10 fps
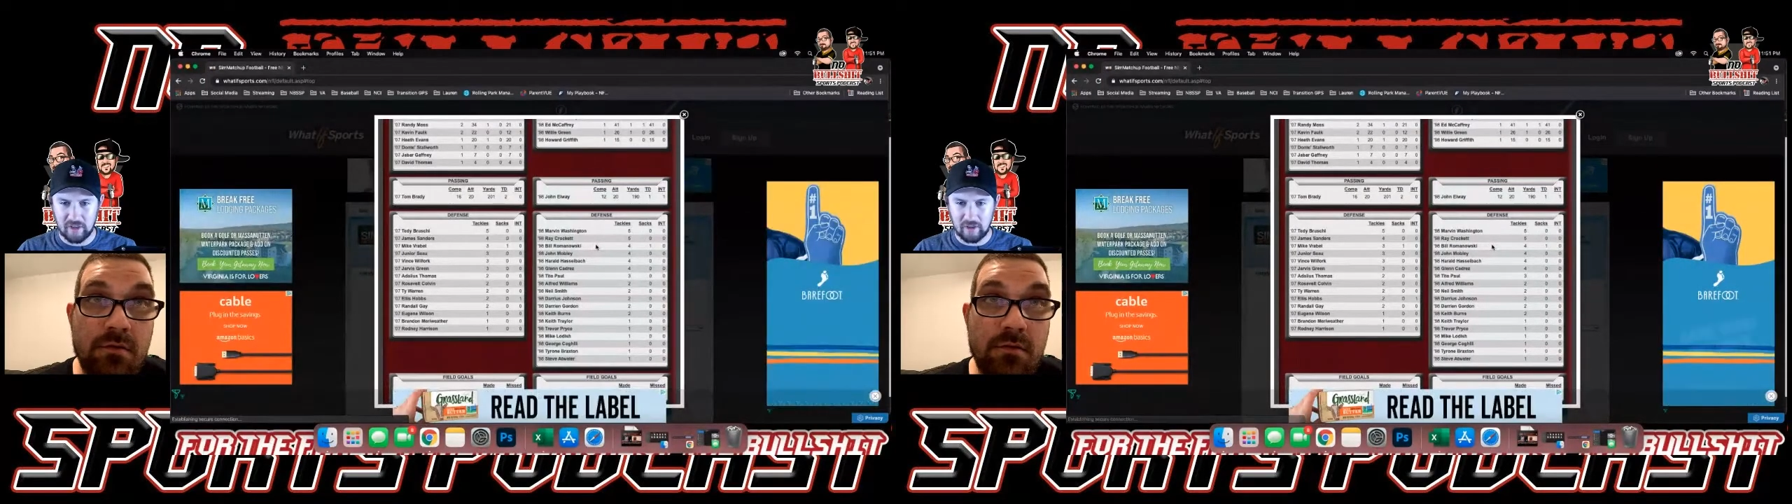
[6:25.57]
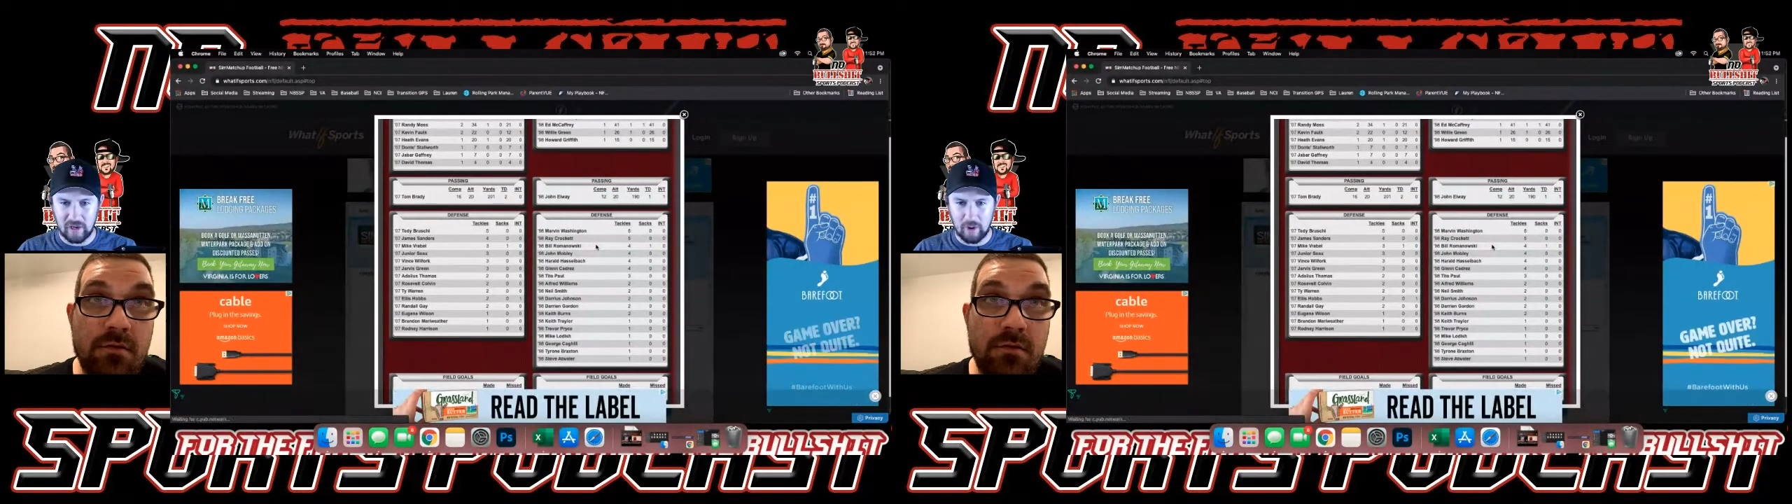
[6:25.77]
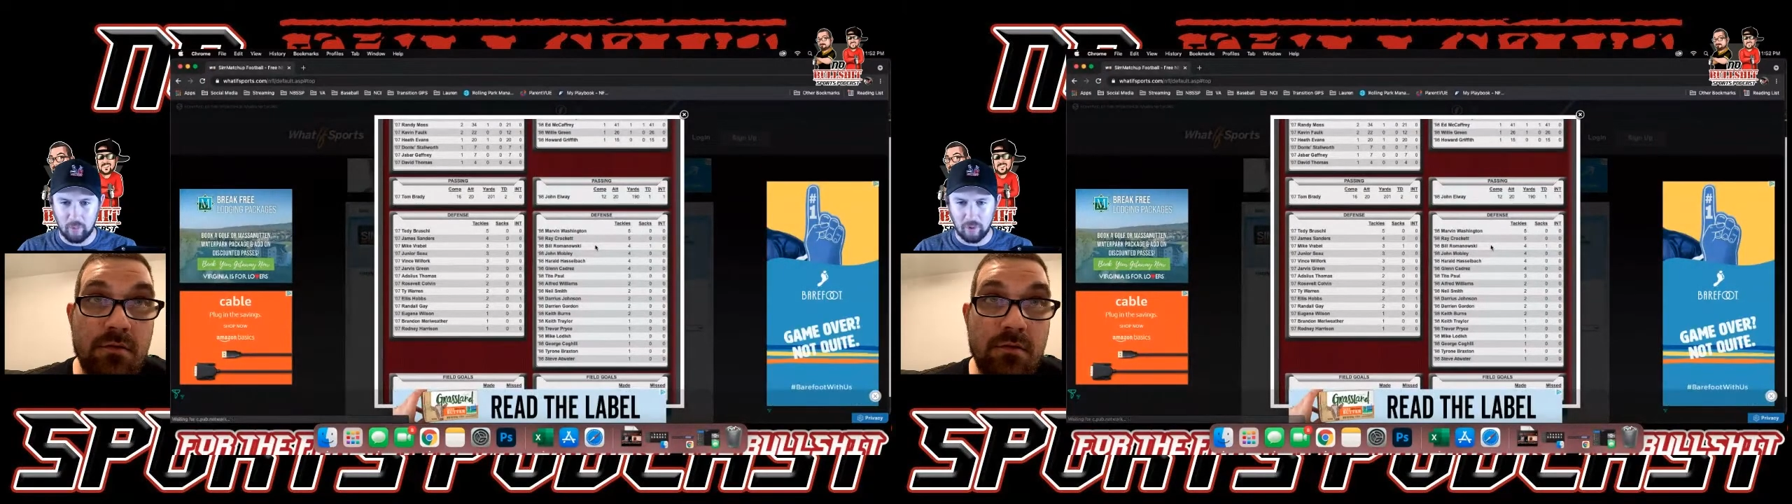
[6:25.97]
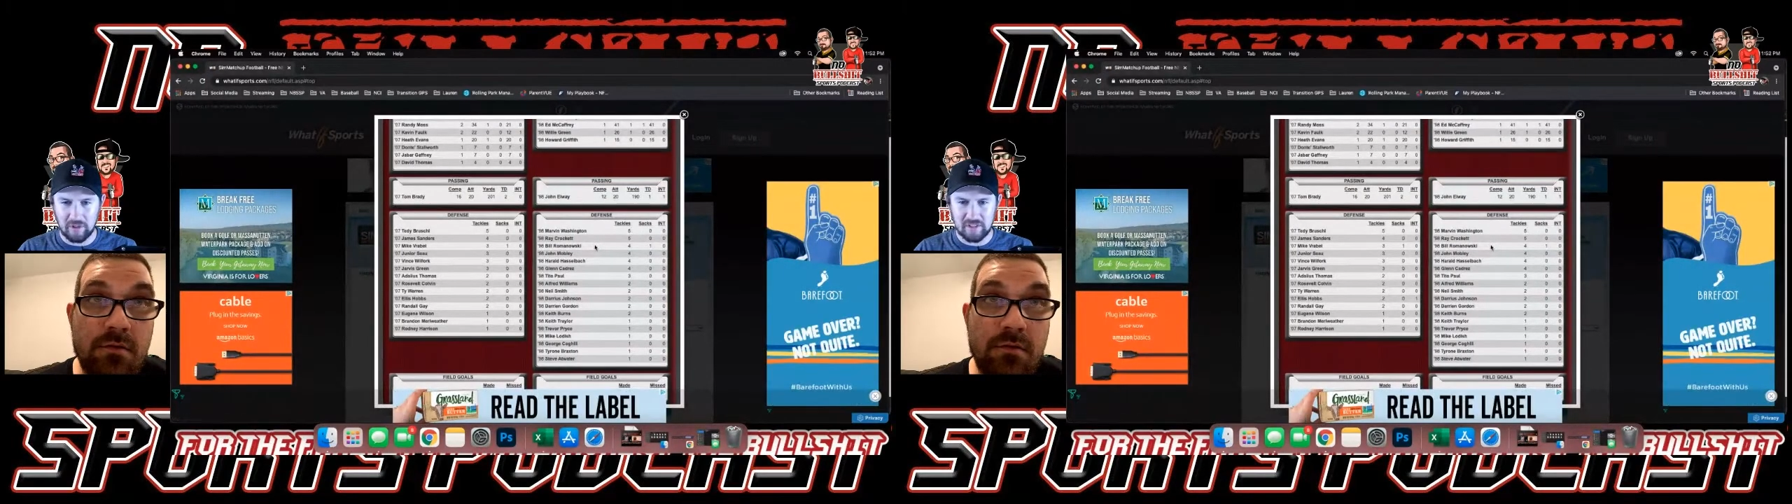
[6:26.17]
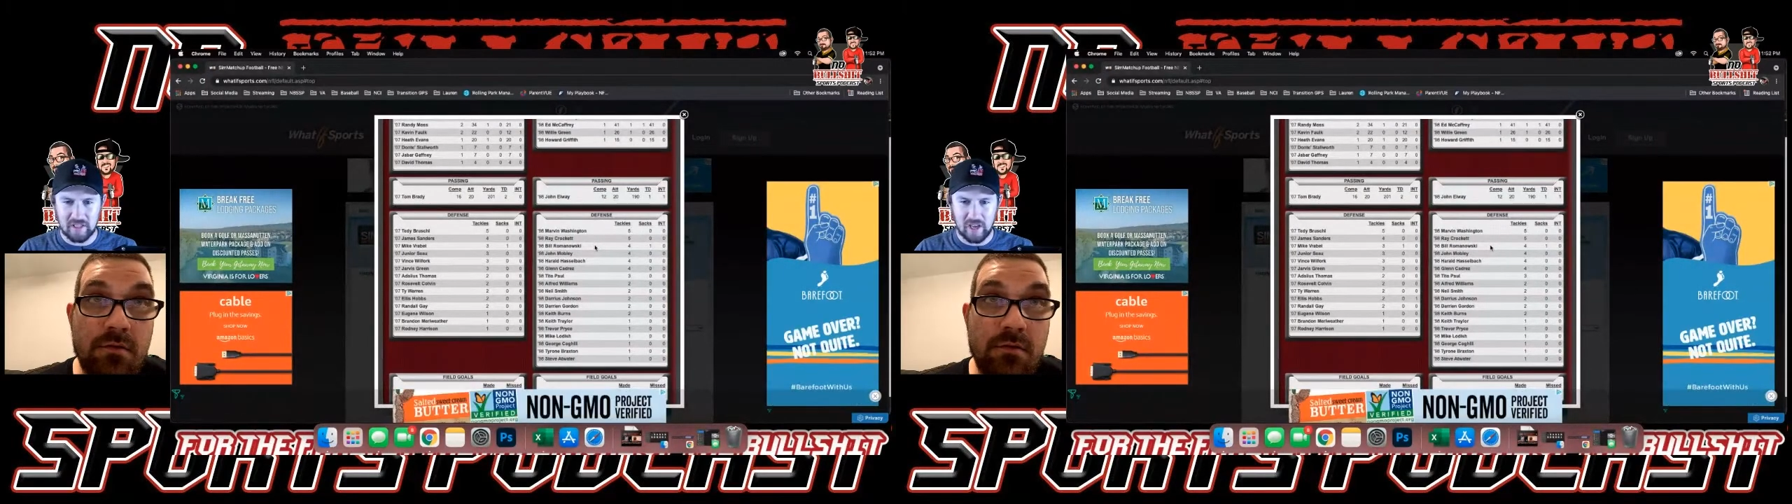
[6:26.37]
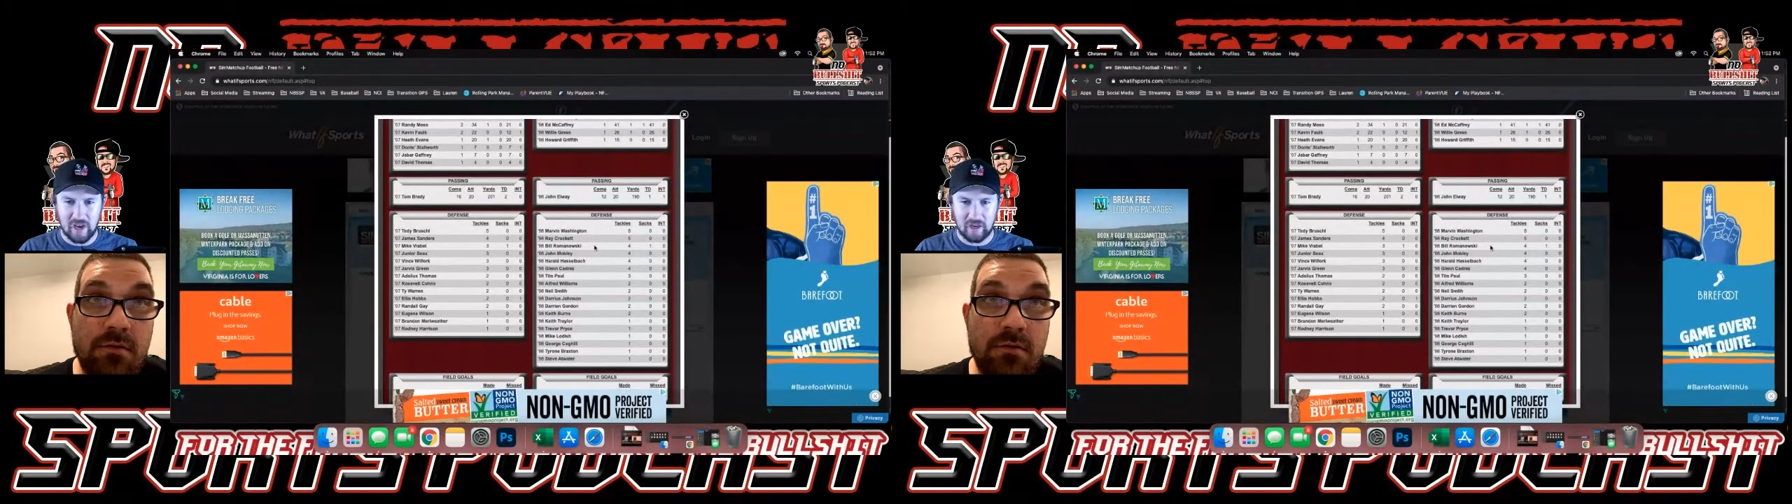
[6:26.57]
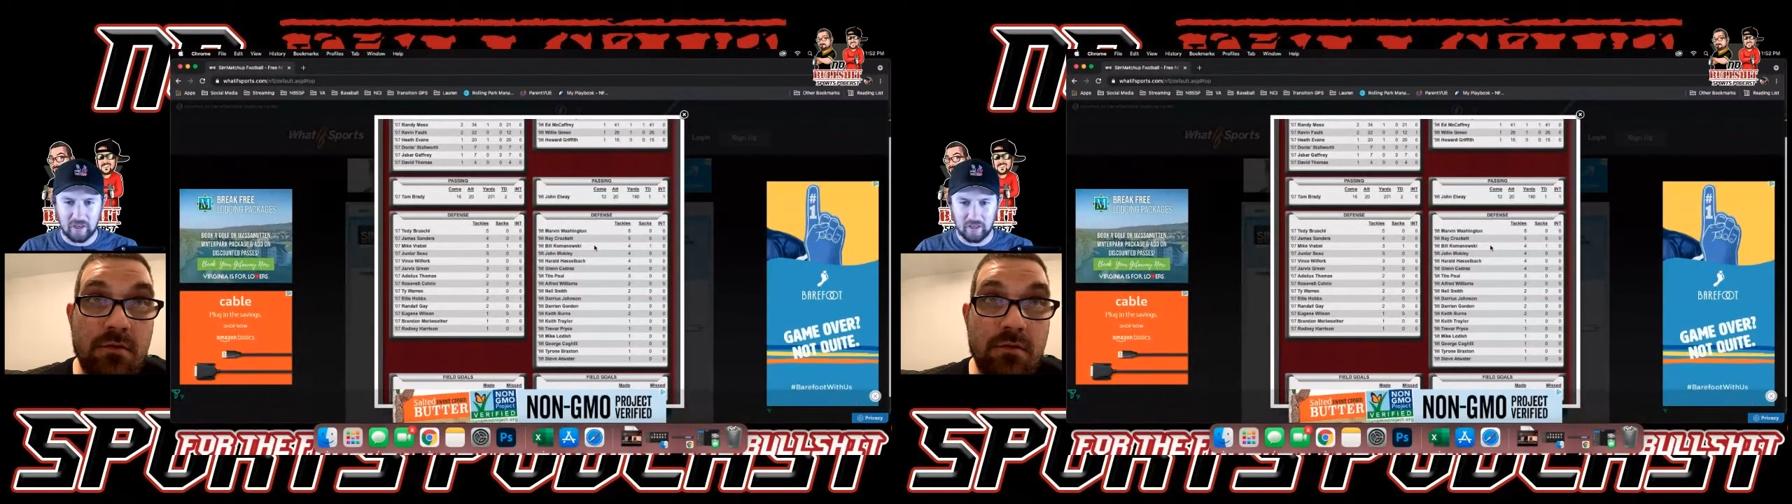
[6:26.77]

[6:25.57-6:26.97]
got 1 sack.